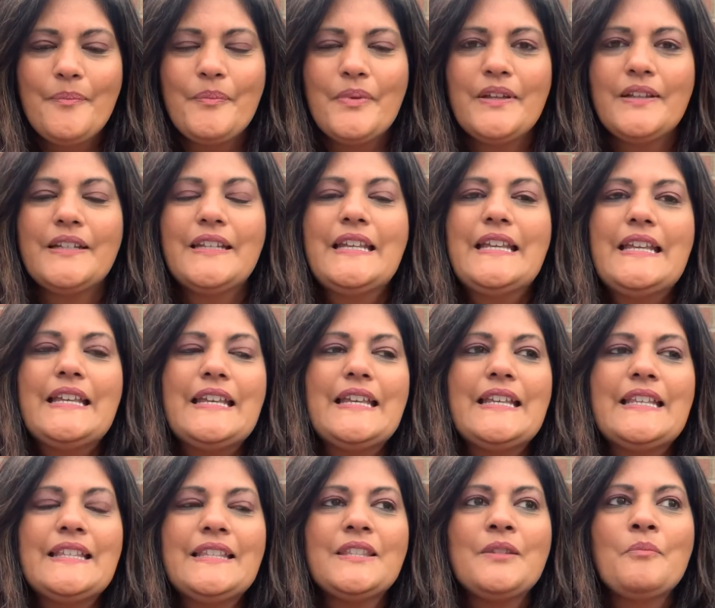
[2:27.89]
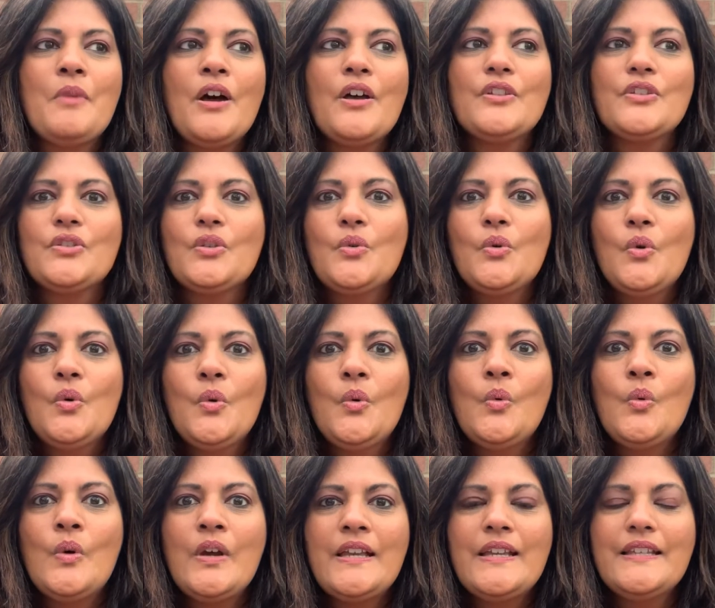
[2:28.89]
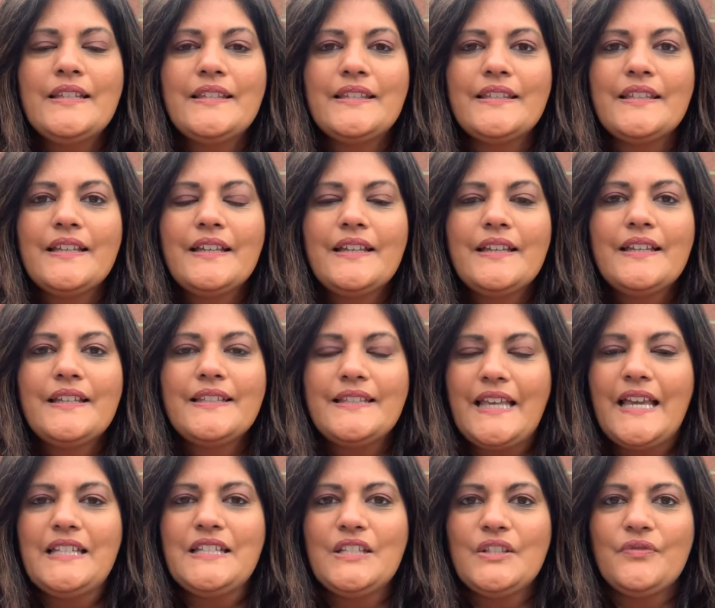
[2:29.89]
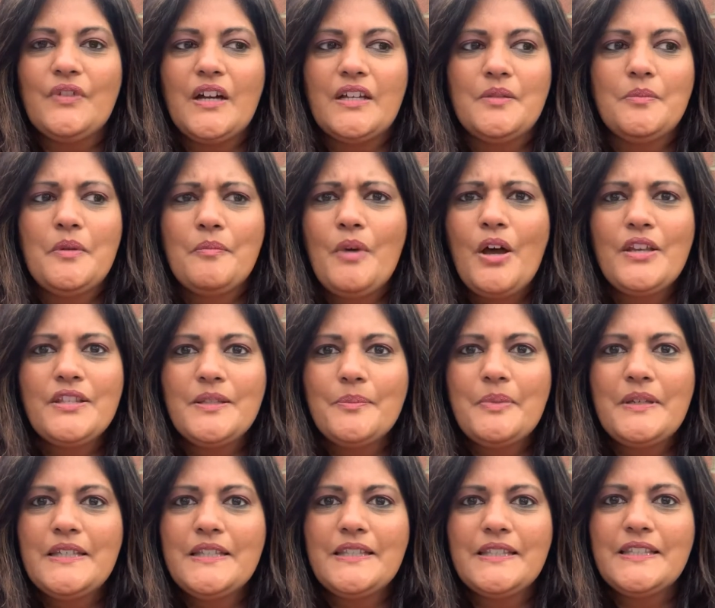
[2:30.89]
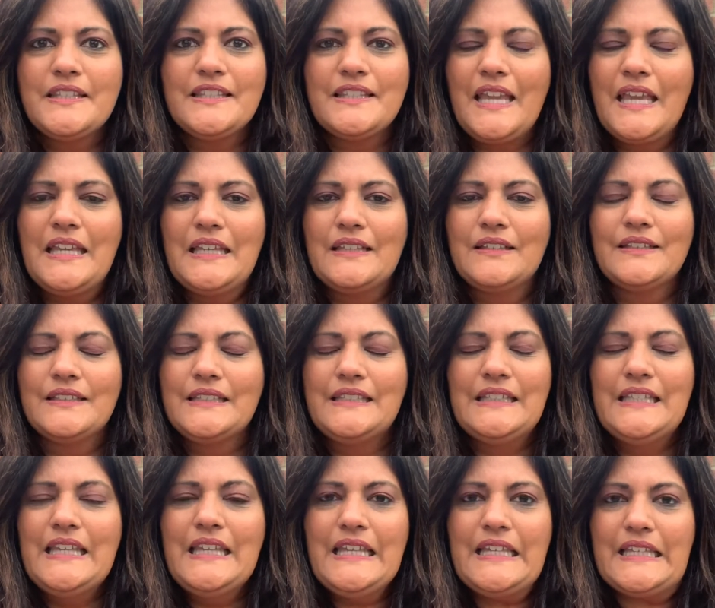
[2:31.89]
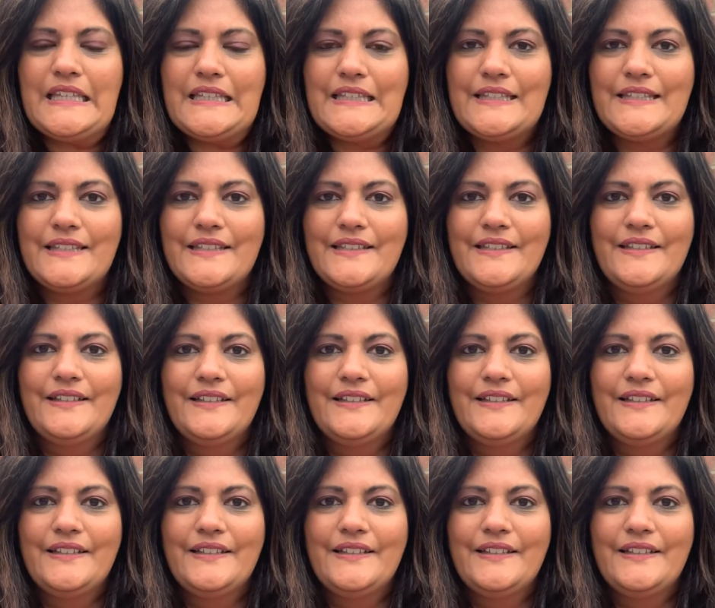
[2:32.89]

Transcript: But is the master always satisfied? Masterpieces take years,